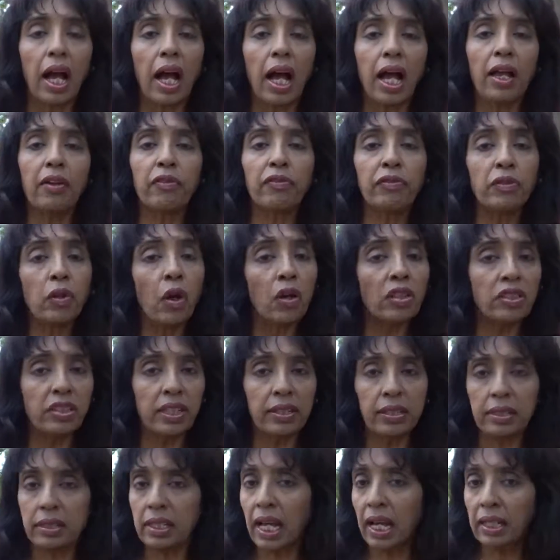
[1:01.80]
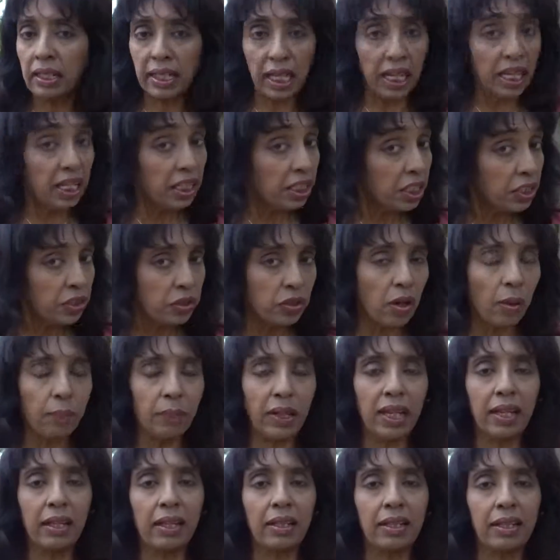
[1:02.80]
I've not done any
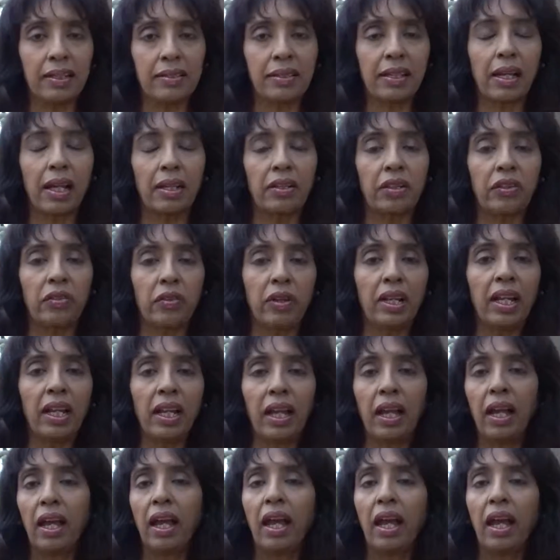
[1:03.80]
shopping in this country.